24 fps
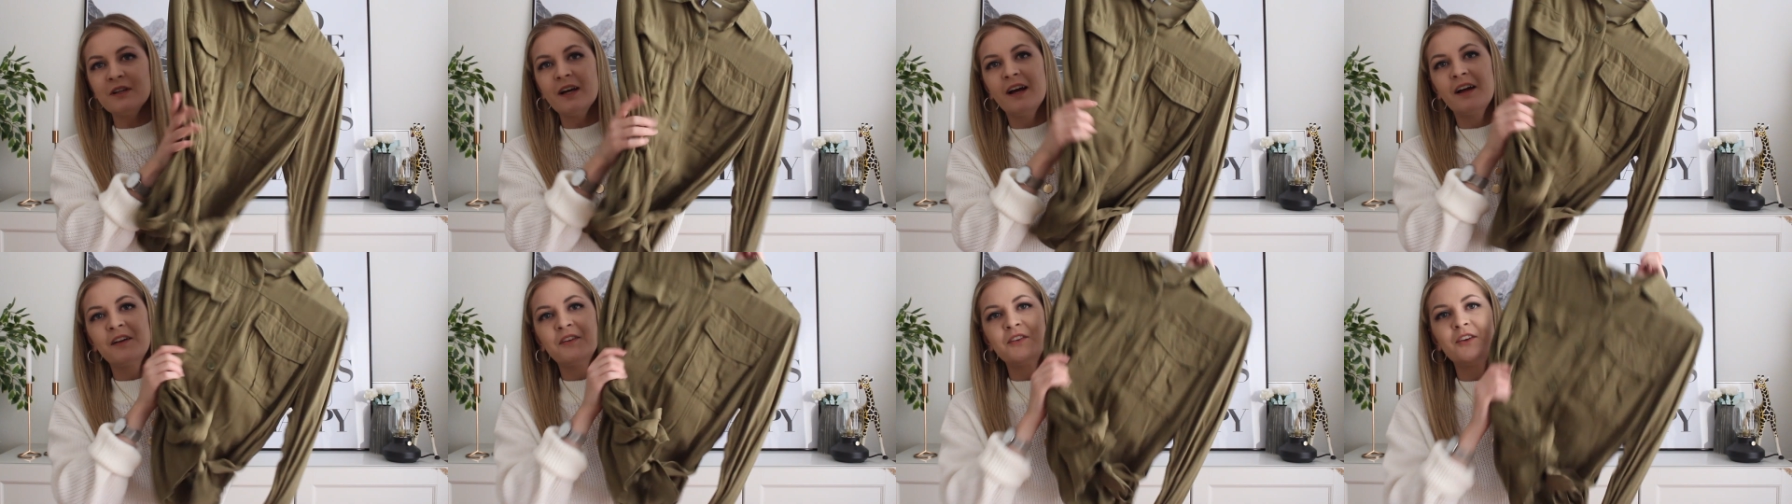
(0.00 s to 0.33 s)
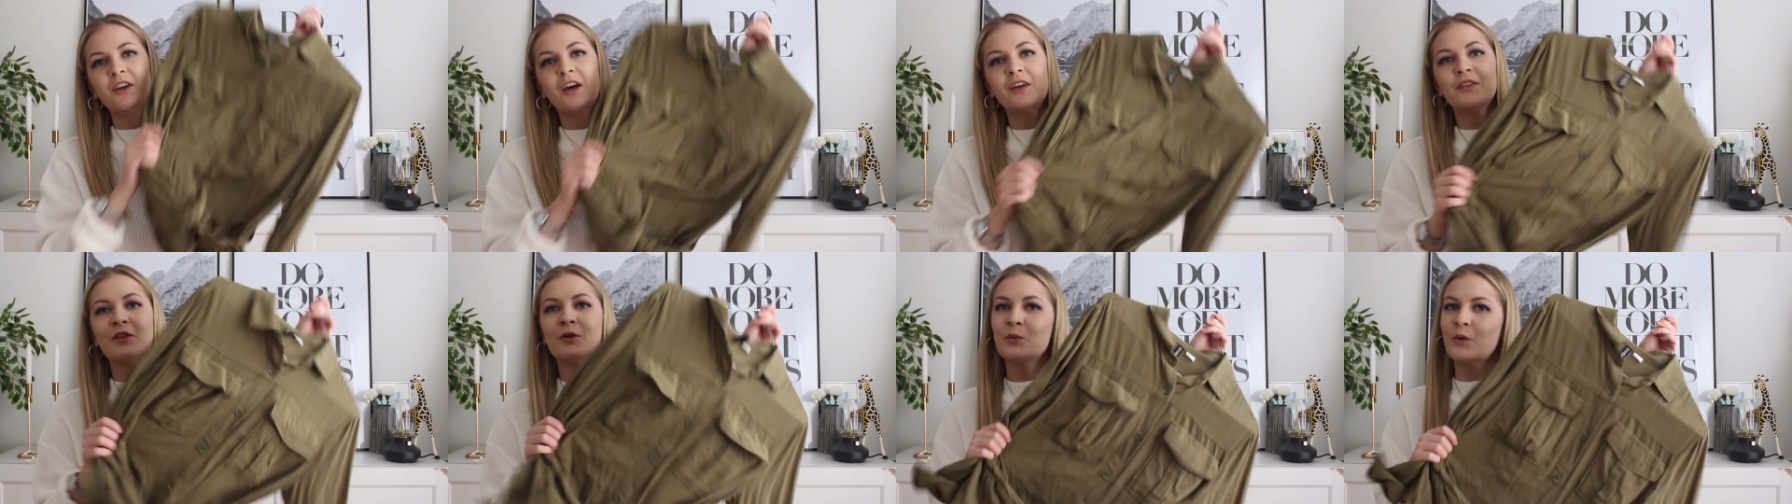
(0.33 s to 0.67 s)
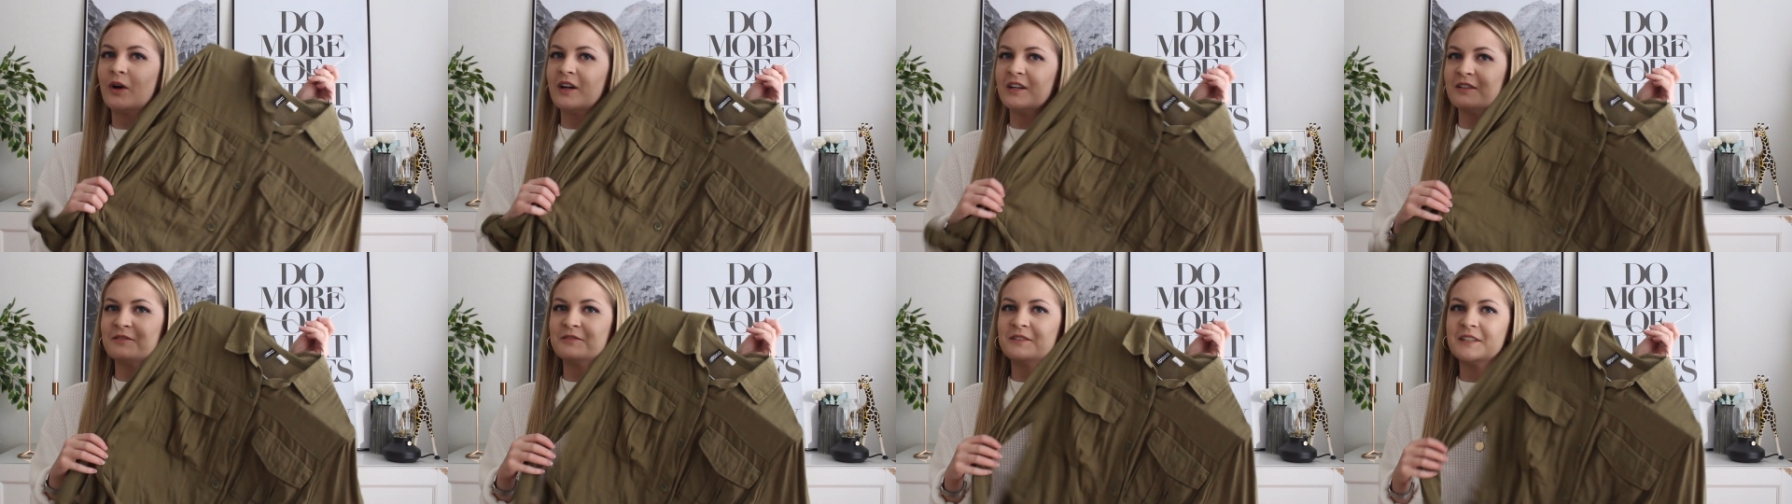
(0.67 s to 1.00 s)
another
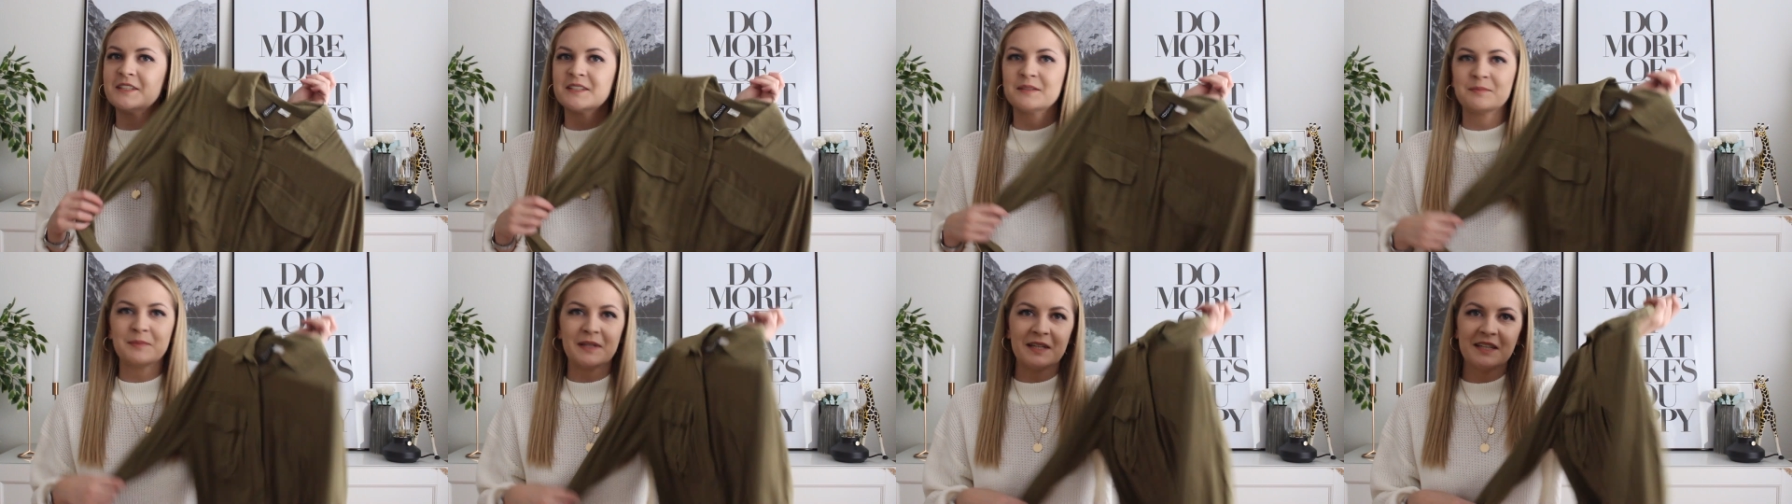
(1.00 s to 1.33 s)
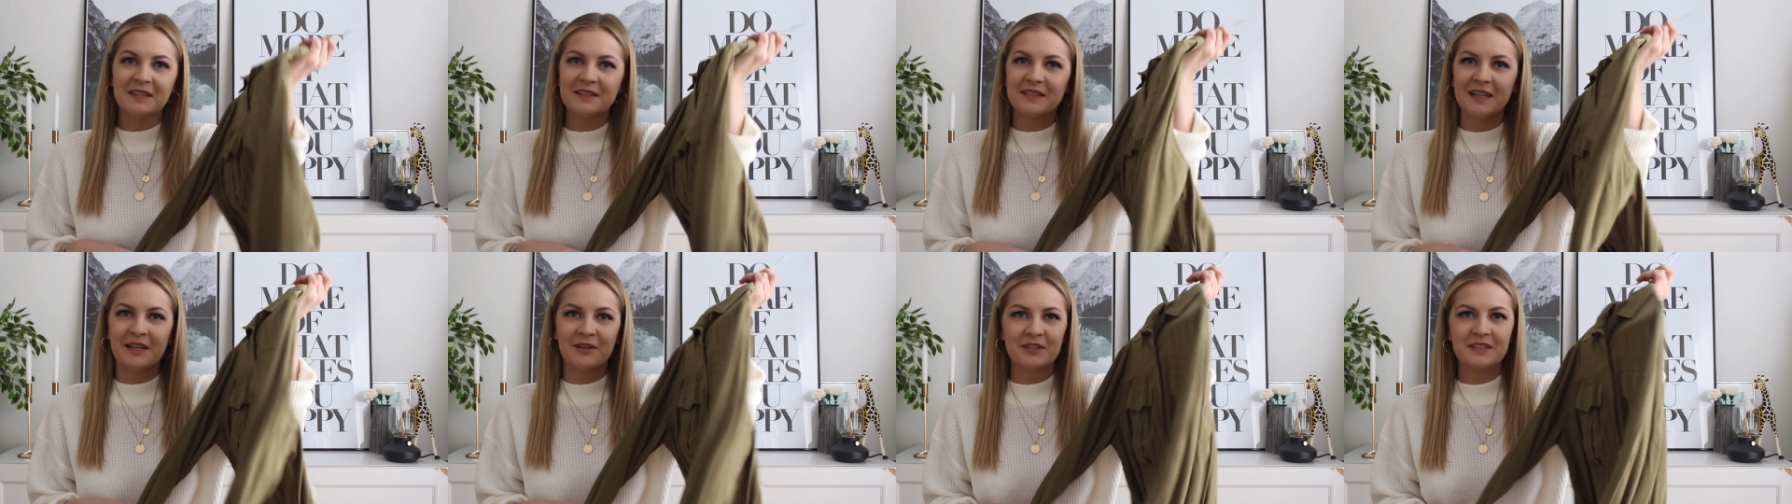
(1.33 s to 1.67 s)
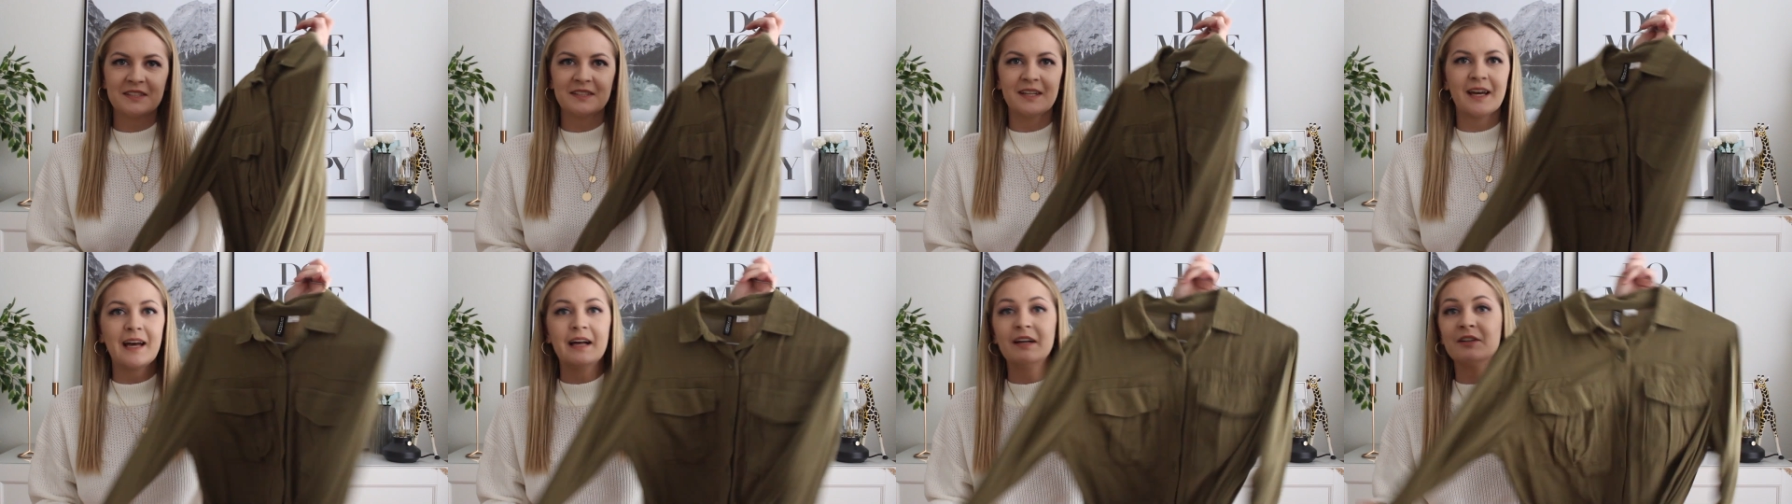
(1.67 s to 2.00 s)
one of these military
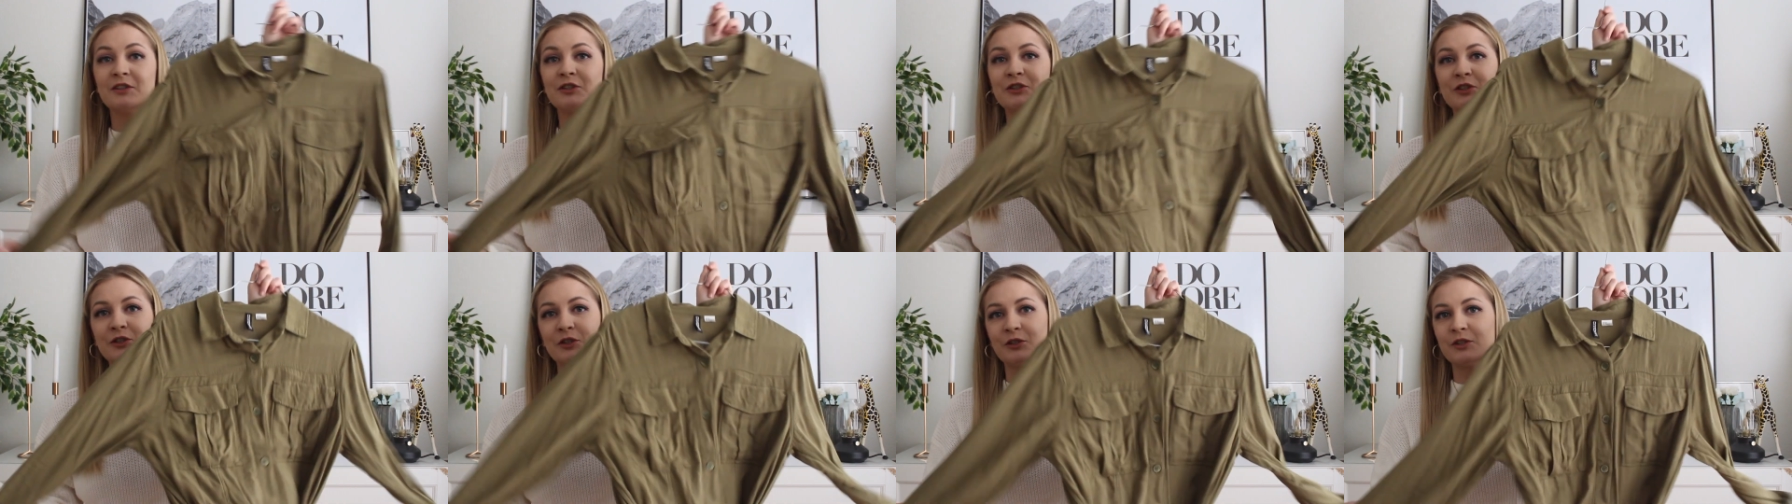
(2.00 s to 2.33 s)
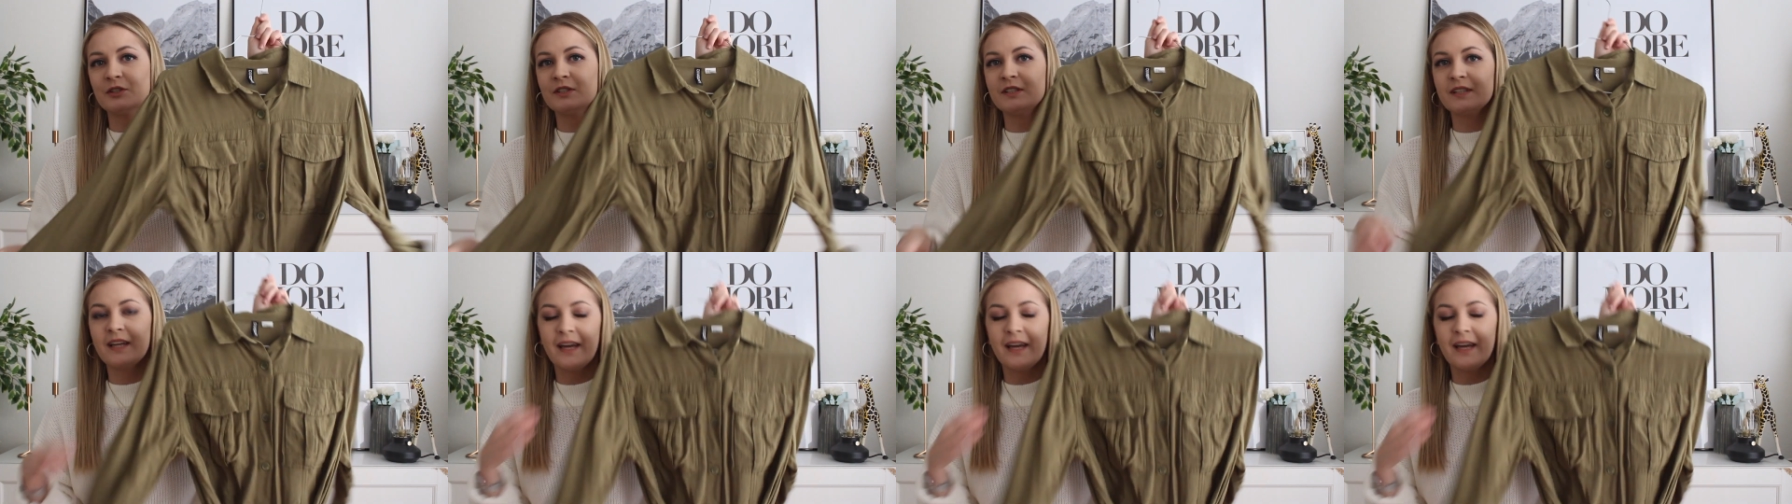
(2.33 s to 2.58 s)
style shirts.